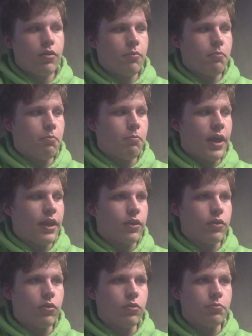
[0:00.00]

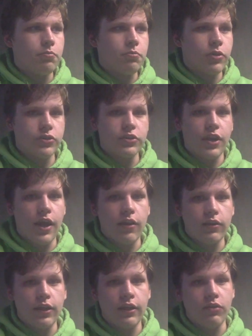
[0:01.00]
medical
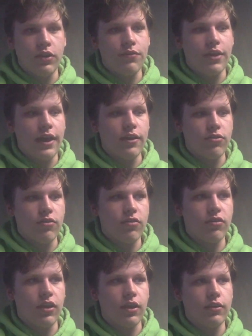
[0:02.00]
personnel, even if that is
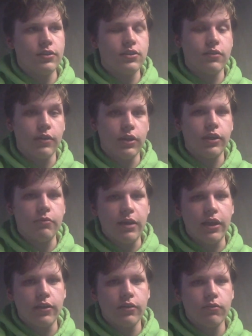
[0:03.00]
just a civilian
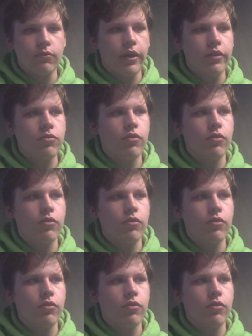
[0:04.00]
medic, right?